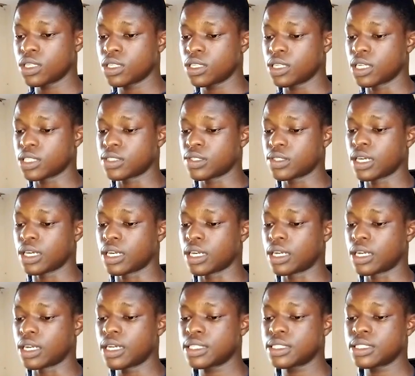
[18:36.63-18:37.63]
that you can
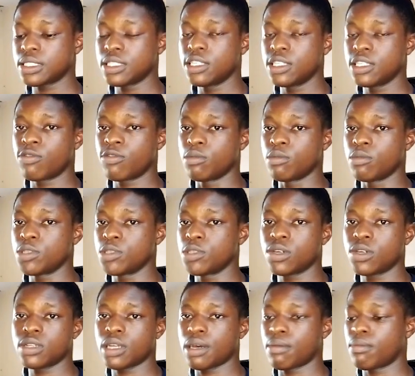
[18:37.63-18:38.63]
get
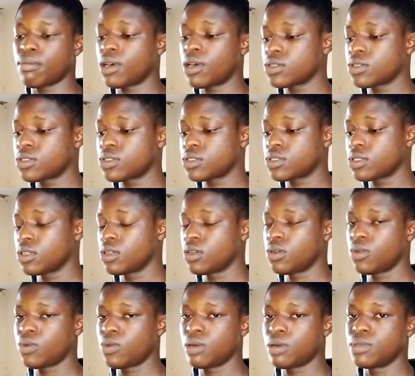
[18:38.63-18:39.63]
information about
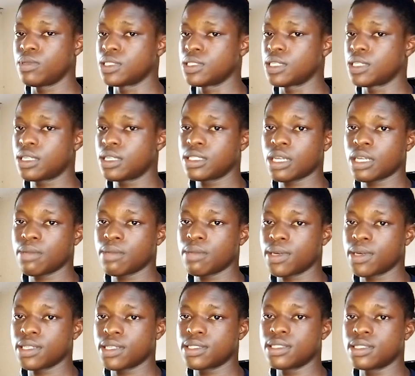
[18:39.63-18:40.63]
web design, digital
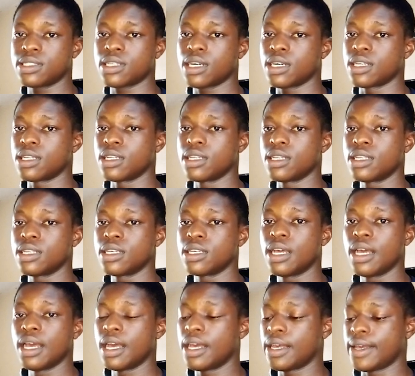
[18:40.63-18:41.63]
marketing, and
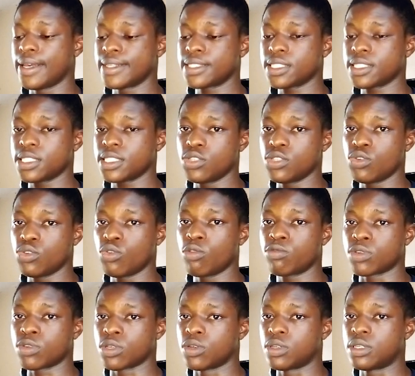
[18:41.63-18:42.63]
SEO
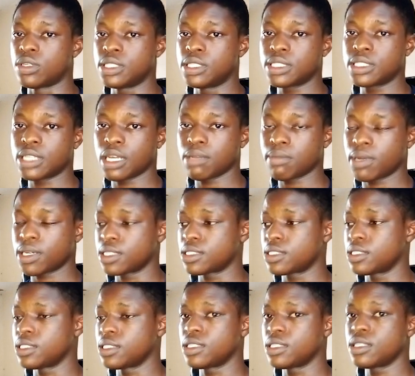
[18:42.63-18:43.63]
for your digital
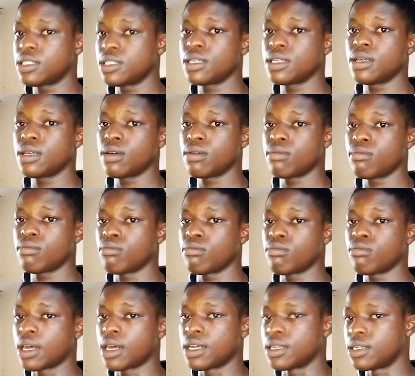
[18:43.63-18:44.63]
marketing
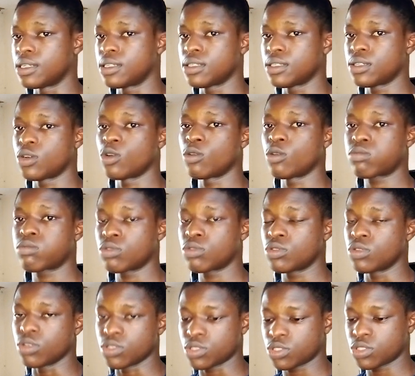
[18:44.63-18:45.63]
brand or
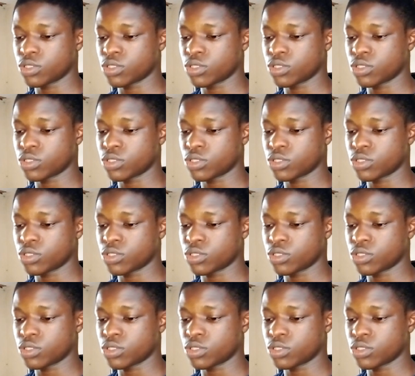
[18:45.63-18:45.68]
product.